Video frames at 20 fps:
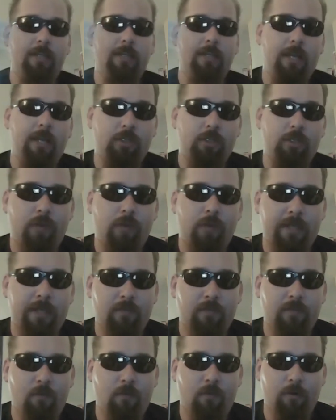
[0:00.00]
uh,
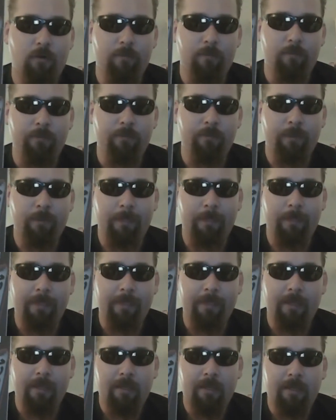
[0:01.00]
transform
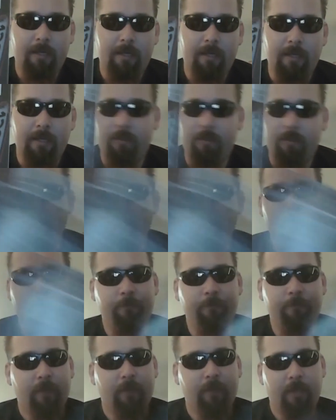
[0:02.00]
uh, theme.
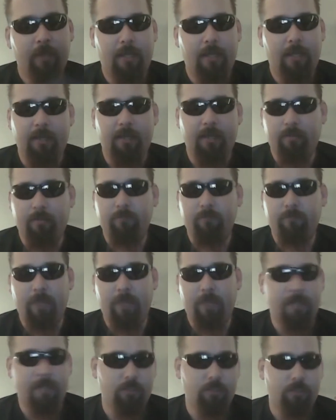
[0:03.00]
And
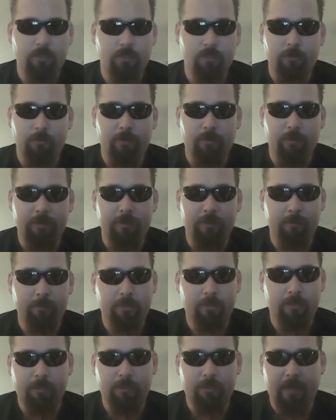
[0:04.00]
as usual, this
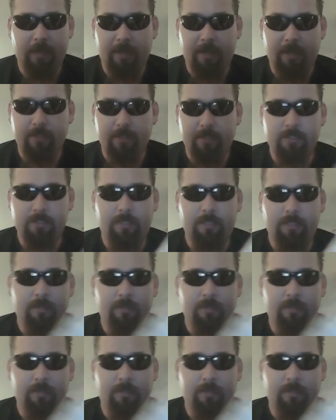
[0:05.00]
book just has like you